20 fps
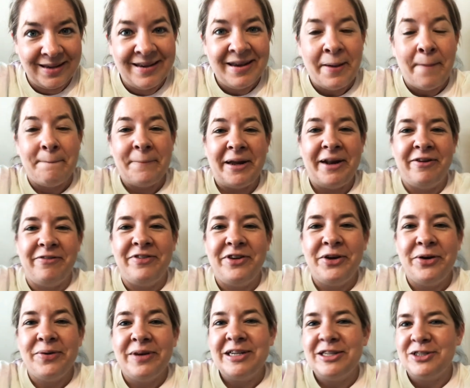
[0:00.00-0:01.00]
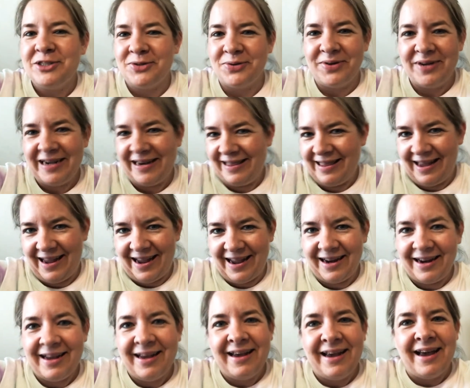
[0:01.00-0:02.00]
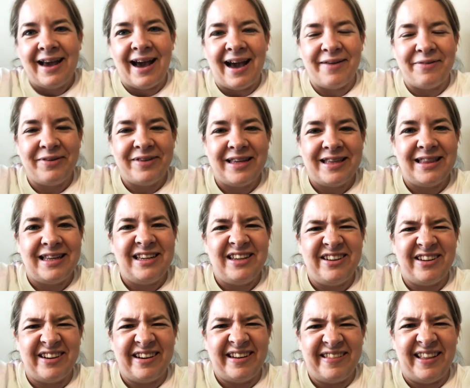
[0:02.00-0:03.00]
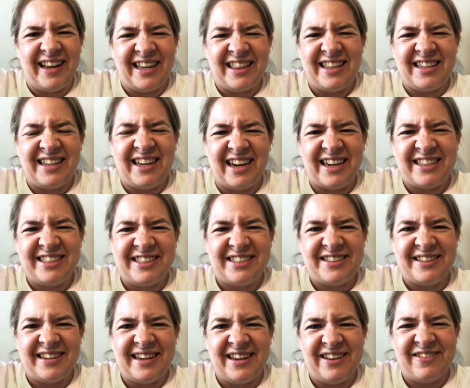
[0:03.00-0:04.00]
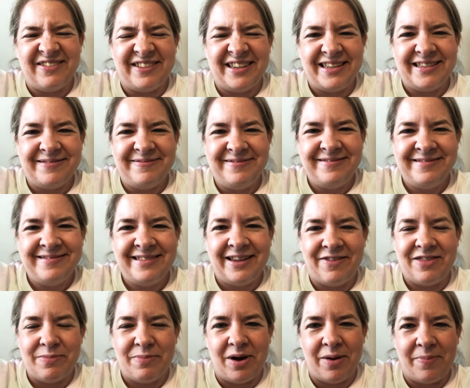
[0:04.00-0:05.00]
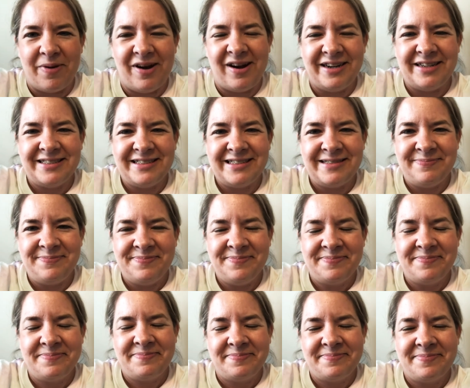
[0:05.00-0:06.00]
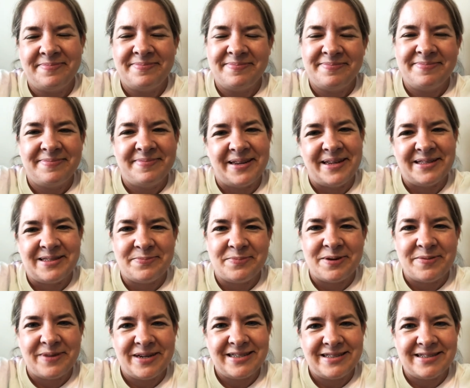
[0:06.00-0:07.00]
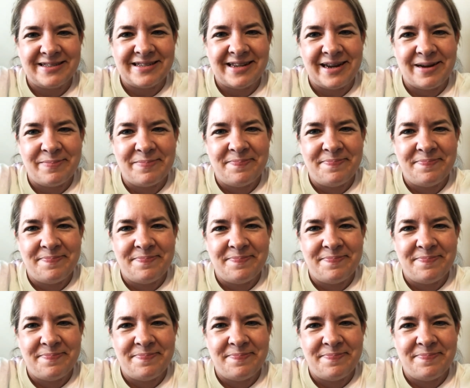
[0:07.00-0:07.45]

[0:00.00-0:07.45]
But if you enjoyed that, I really think you're gonna like the texture of the Mod Podge. It's pretty much the same.